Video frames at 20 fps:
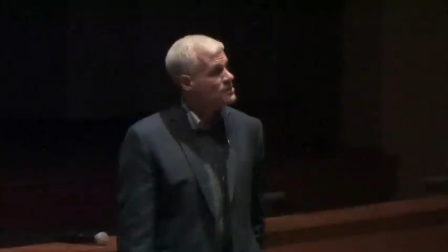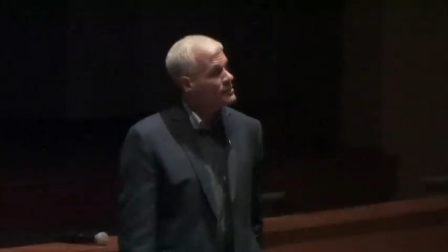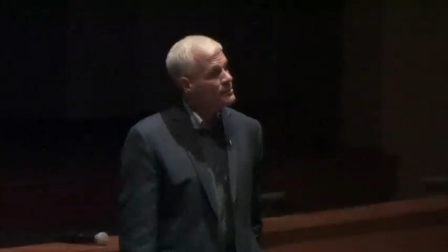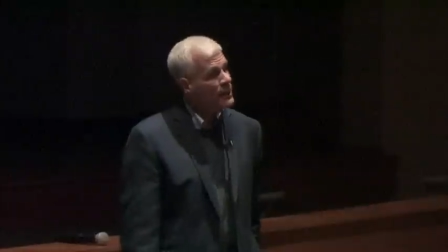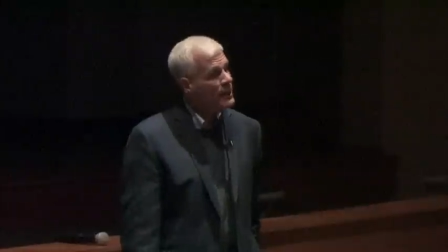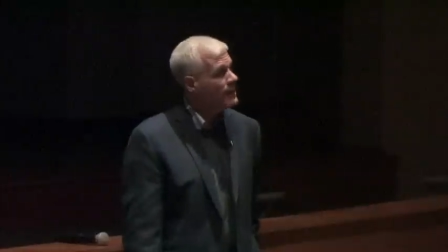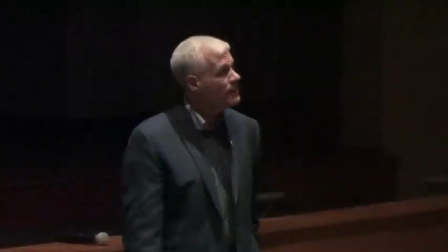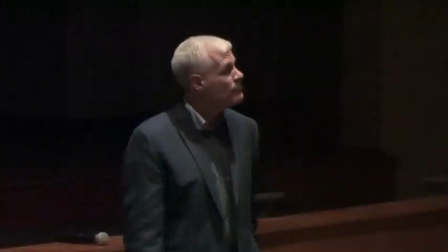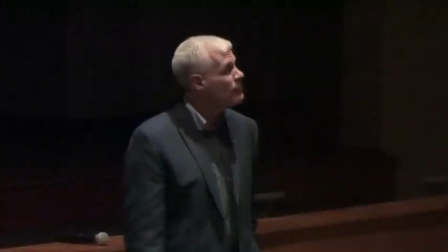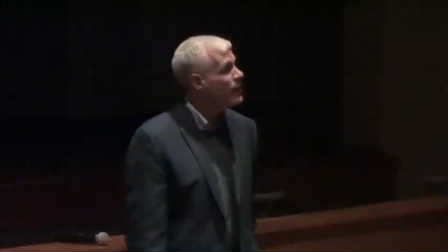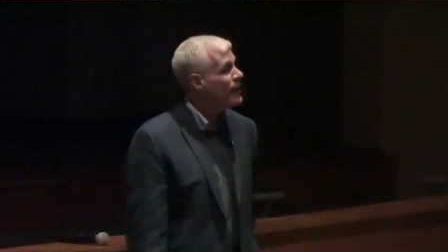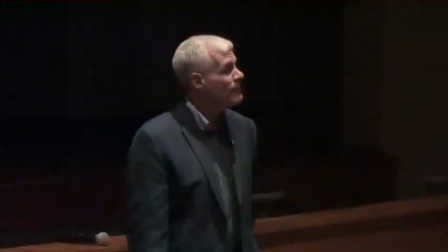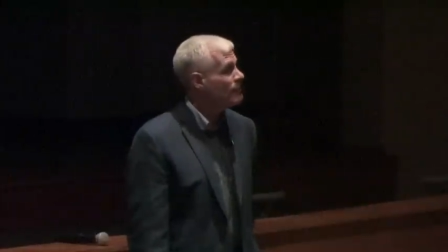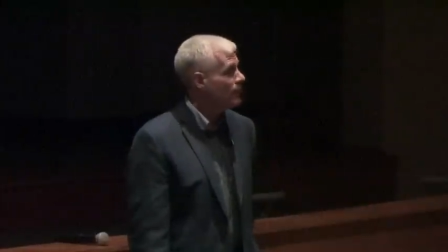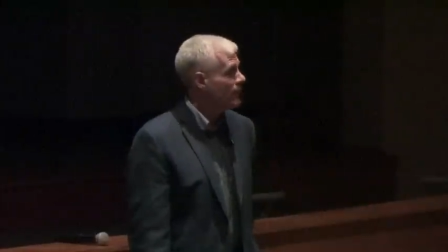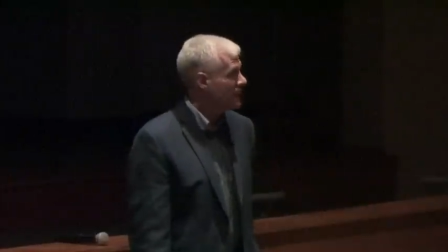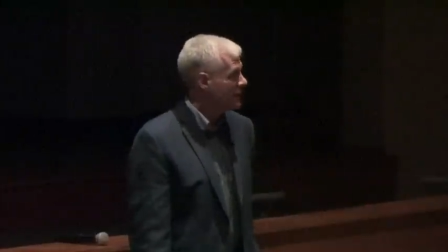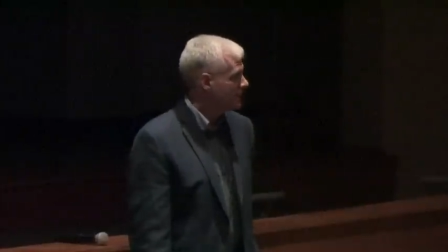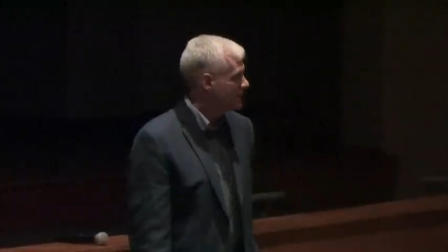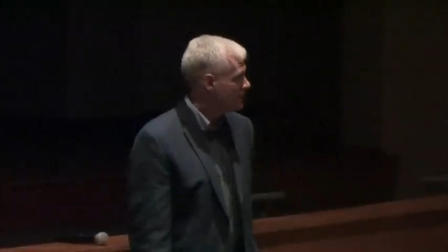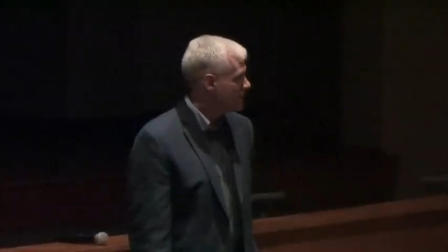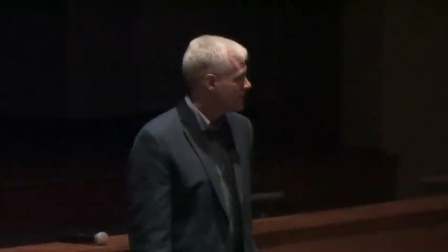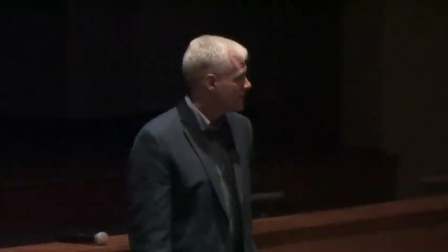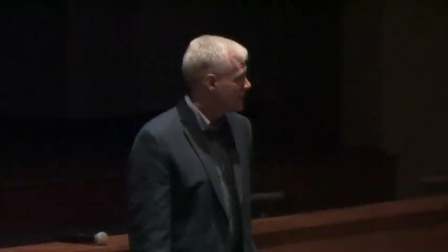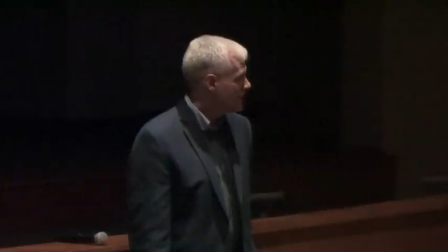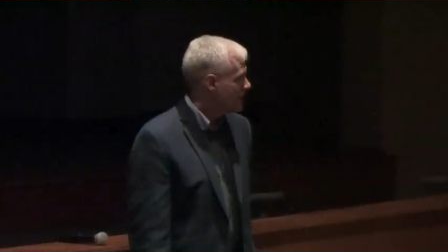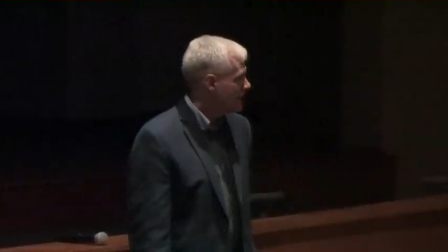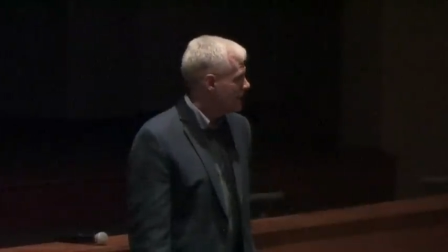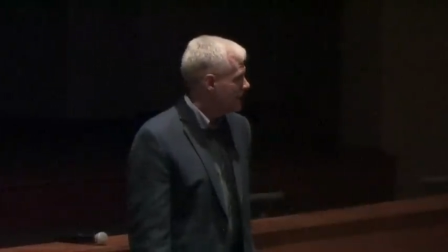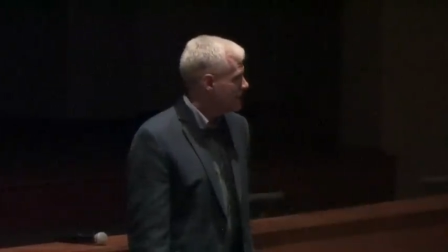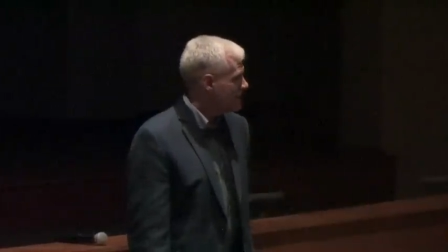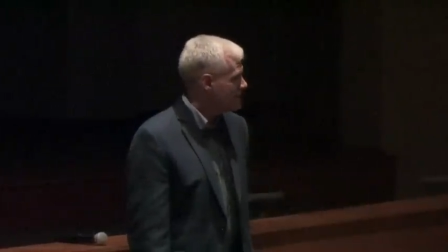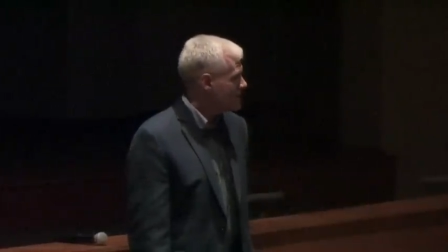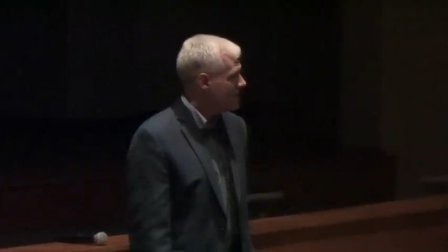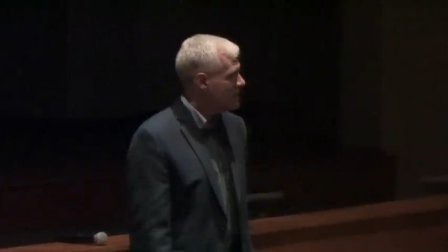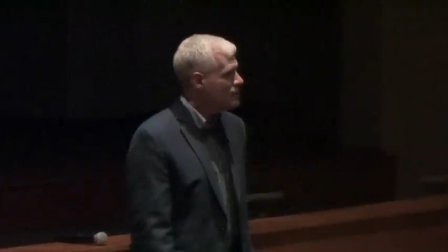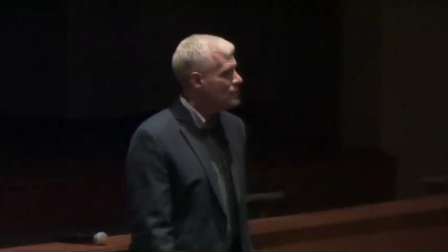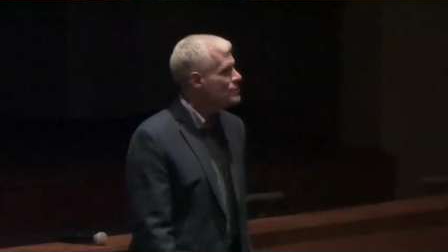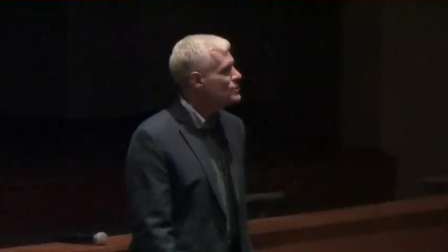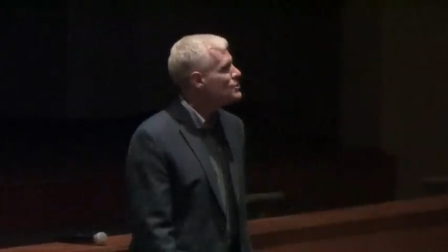some kind of bribery, because
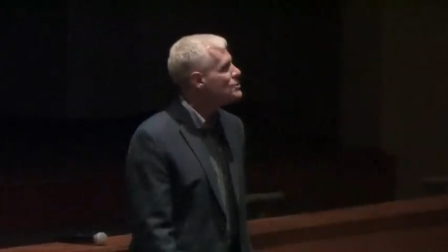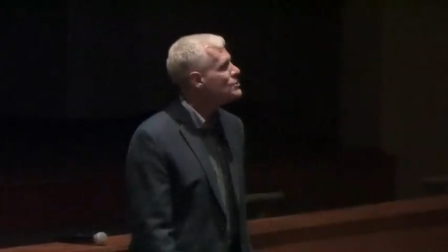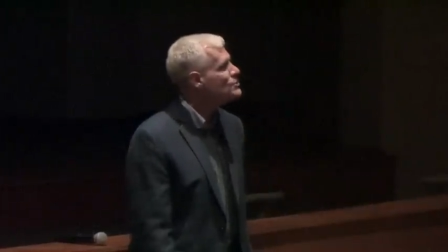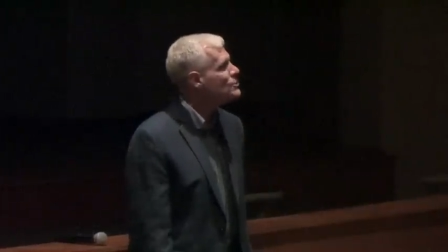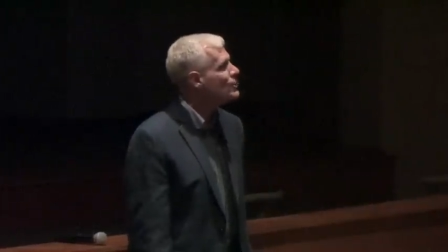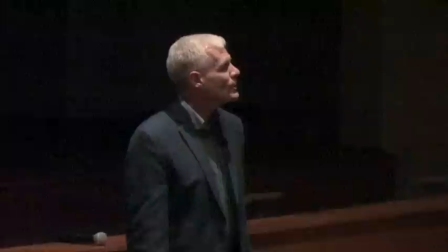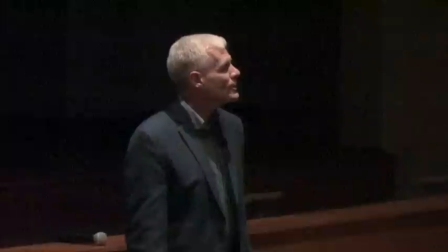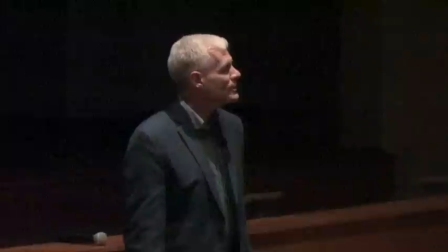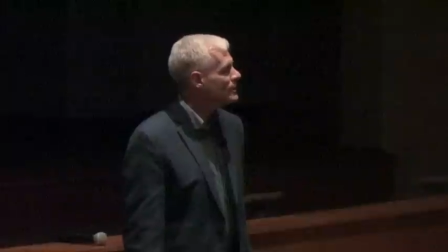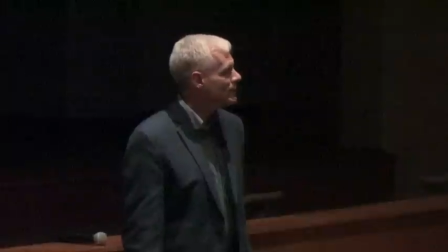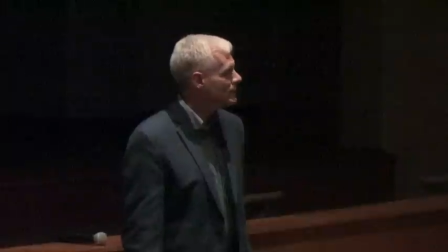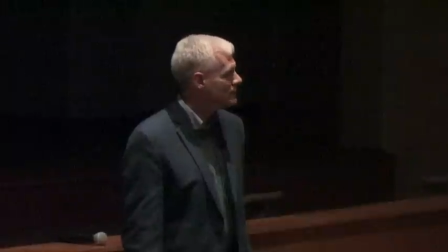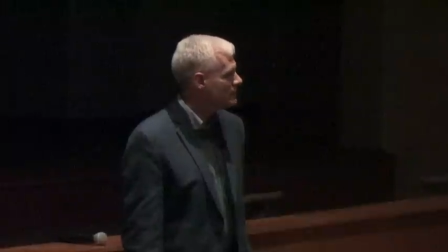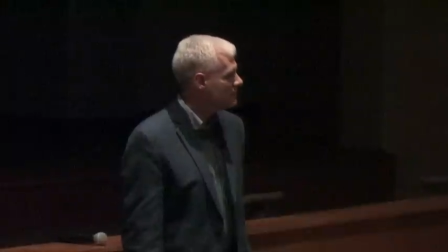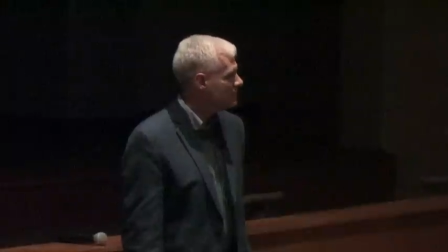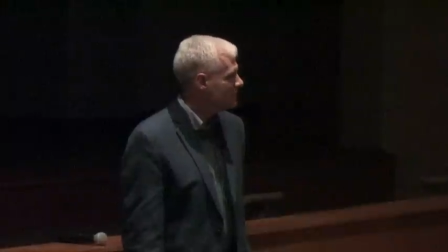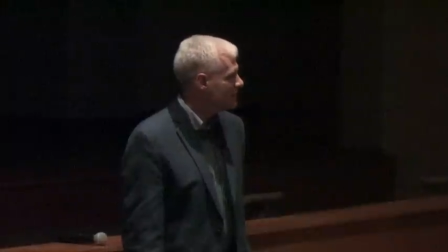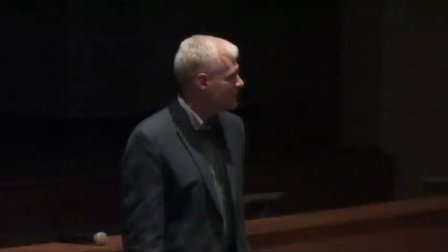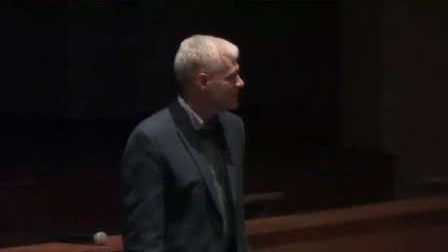then you distort them.